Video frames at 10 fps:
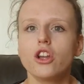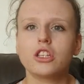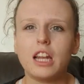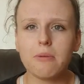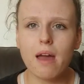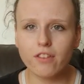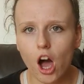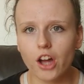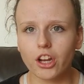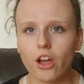just a little bit of
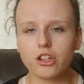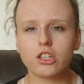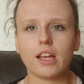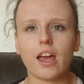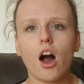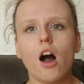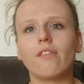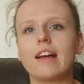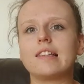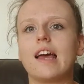cardio, just to get your heart
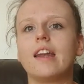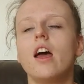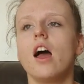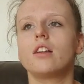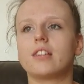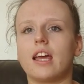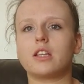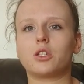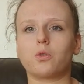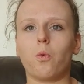racing, to get
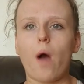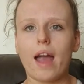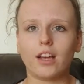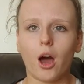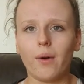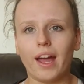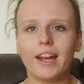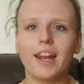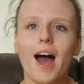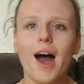your sweat
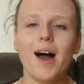going,